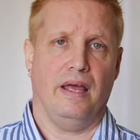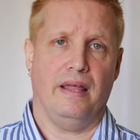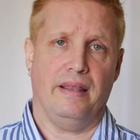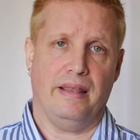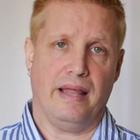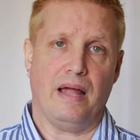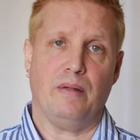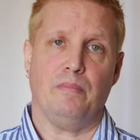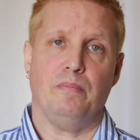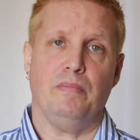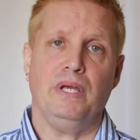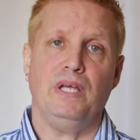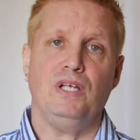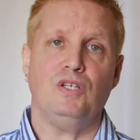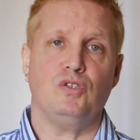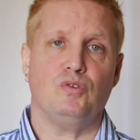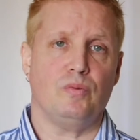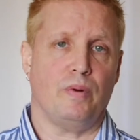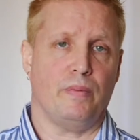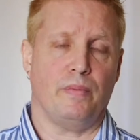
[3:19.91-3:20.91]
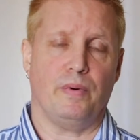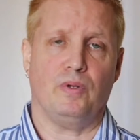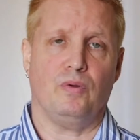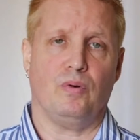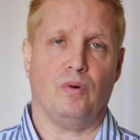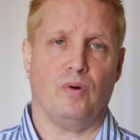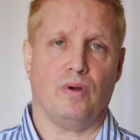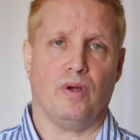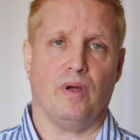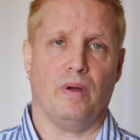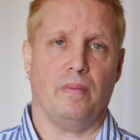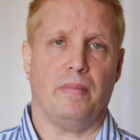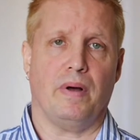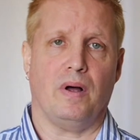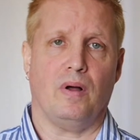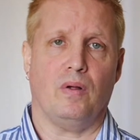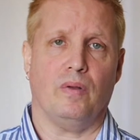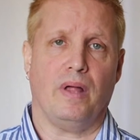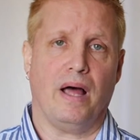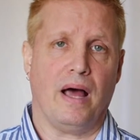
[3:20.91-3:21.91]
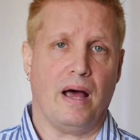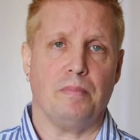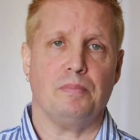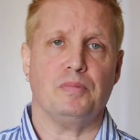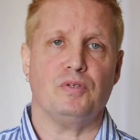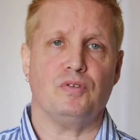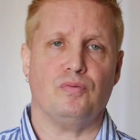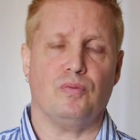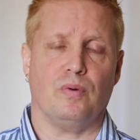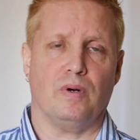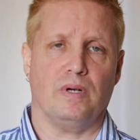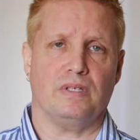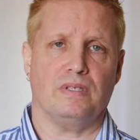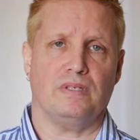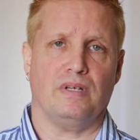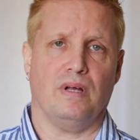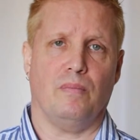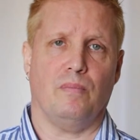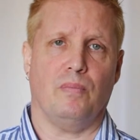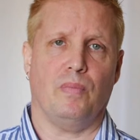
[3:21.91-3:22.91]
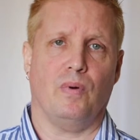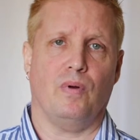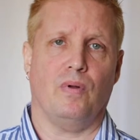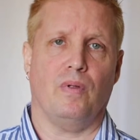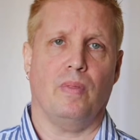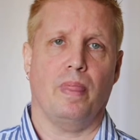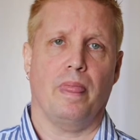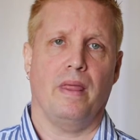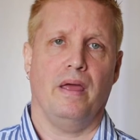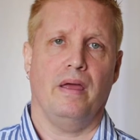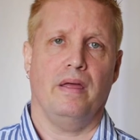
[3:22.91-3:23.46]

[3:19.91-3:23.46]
And that means when we're talking about apps, for example,